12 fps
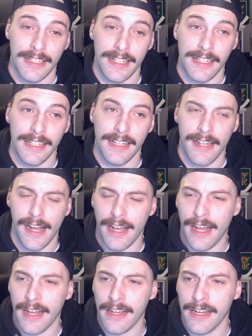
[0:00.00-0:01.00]

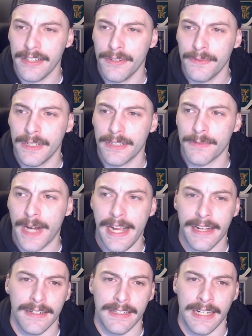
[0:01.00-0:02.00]
I don't want to
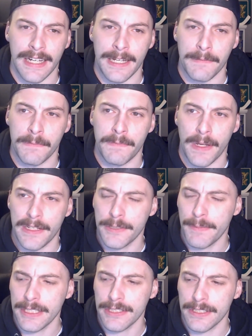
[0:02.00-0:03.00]
rag on a guy, but
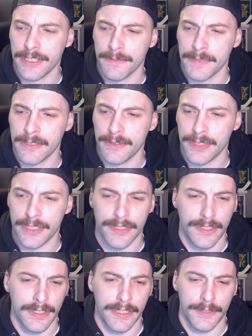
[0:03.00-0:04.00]
especially someone who's as
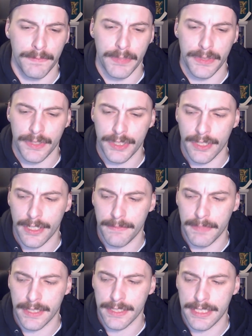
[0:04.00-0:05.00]
good as
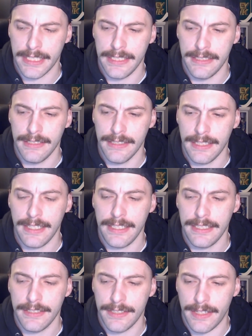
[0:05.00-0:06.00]
Bouchard, because
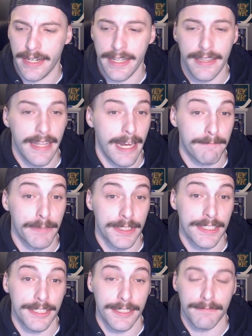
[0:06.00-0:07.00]
he's in that
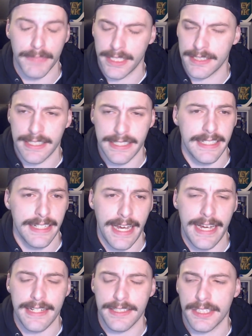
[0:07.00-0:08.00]
position because he
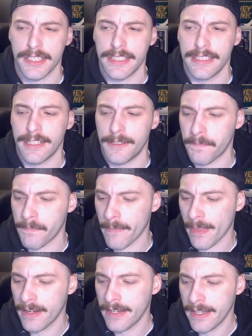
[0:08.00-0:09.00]
has
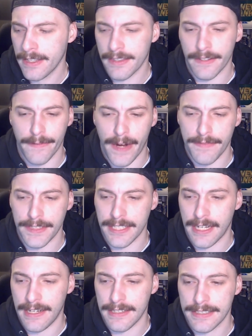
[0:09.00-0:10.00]
the
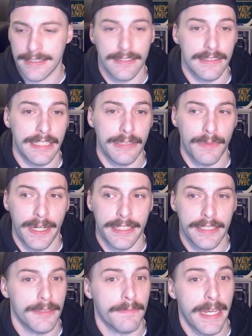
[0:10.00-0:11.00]
gravitas, the
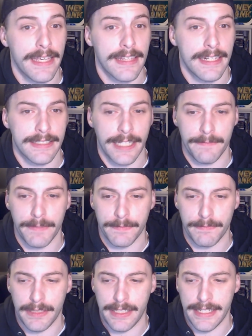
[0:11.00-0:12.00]
leeway to make that type of
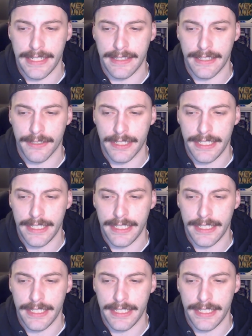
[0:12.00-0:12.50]
play.